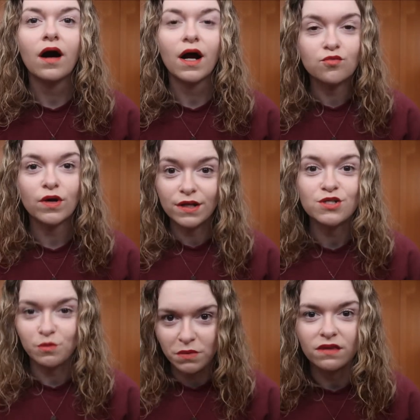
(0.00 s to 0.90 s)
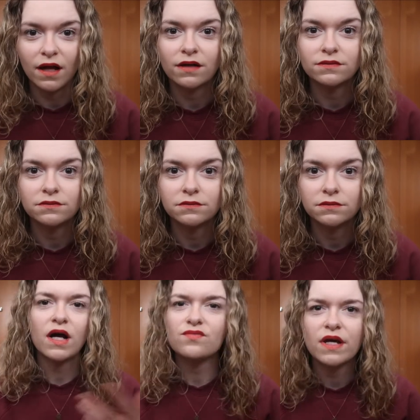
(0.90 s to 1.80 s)
I really do mean that.
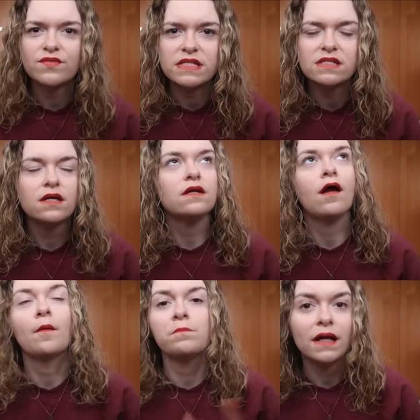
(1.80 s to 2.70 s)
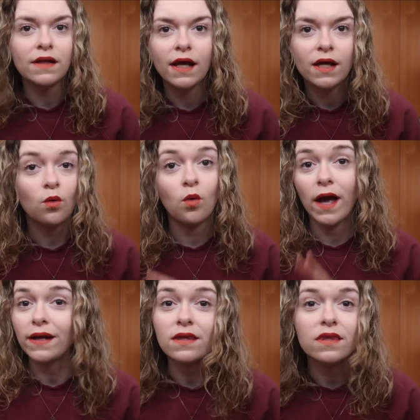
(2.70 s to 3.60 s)
I've never seen a ballet or
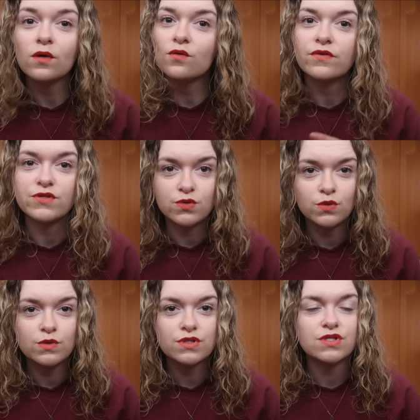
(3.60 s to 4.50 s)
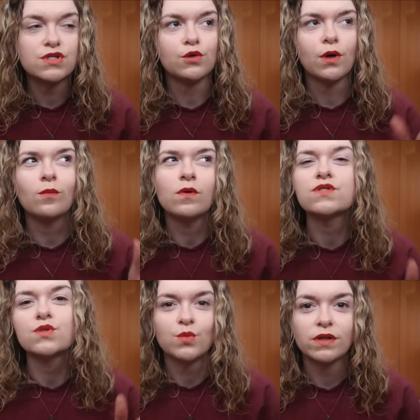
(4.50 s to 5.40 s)
anything of the sort so I
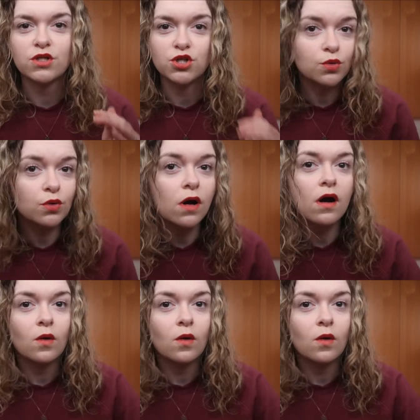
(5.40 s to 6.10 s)
wasn't really sure